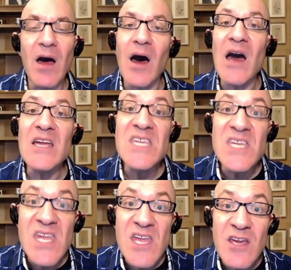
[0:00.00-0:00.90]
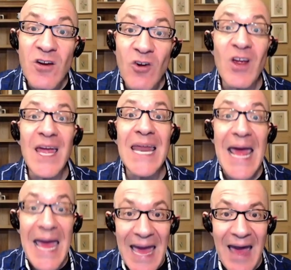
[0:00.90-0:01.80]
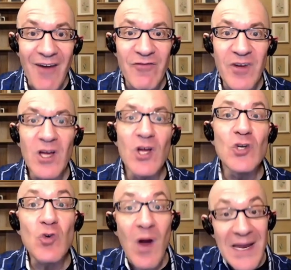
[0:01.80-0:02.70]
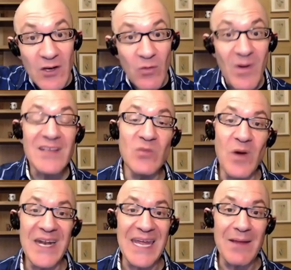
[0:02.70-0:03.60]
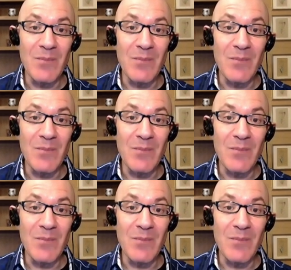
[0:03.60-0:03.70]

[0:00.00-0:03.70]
a year and a half trying to raise money